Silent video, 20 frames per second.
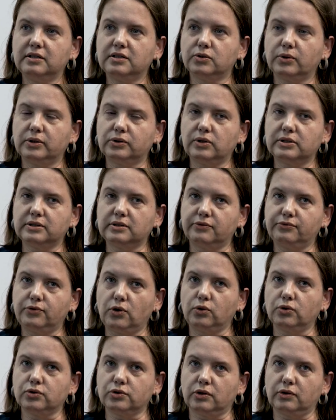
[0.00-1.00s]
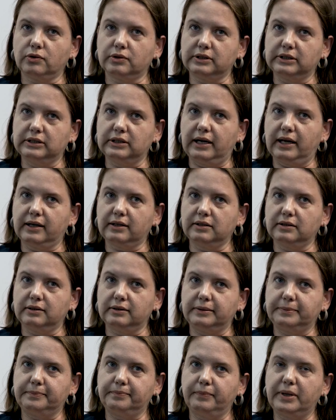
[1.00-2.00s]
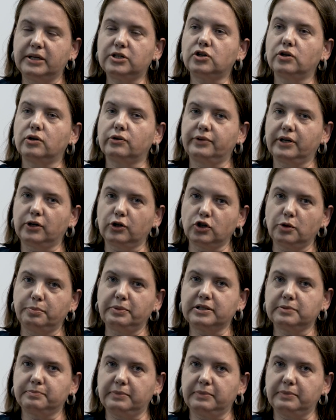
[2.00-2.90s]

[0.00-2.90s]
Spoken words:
So it was a focus on Bachelor of Economics,